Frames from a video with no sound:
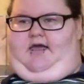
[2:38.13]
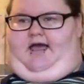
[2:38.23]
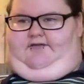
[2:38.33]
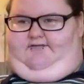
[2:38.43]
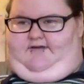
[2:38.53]

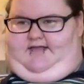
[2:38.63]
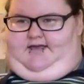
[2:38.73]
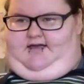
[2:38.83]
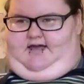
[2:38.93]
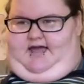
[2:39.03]
I feel
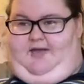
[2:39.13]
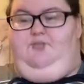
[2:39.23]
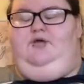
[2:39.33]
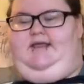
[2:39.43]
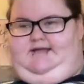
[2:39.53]
like
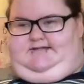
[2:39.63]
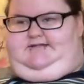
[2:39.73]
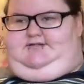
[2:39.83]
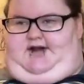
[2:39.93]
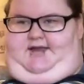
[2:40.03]
I'm really into
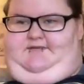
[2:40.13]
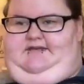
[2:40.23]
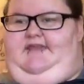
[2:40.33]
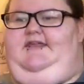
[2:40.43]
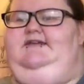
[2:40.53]
stripes.
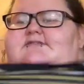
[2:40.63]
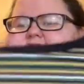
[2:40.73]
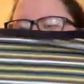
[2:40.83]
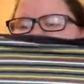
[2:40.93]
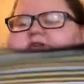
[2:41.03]
I think
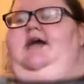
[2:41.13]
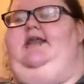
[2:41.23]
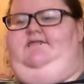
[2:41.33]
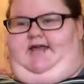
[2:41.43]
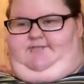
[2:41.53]
stripes are
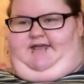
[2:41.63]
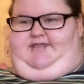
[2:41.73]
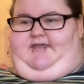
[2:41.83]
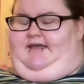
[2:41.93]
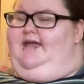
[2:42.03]
kind of like my
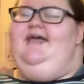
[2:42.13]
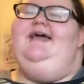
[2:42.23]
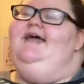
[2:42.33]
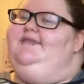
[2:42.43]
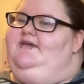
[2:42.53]
thing.
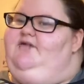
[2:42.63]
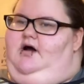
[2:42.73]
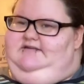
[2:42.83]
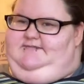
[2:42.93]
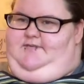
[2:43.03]
They've
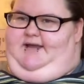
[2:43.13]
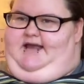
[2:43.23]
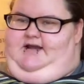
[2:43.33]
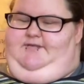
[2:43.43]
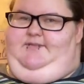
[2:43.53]
always been my
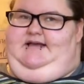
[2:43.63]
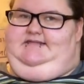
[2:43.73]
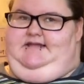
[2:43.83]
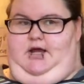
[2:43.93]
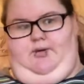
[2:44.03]
enemy
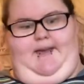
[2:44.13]
because, you know,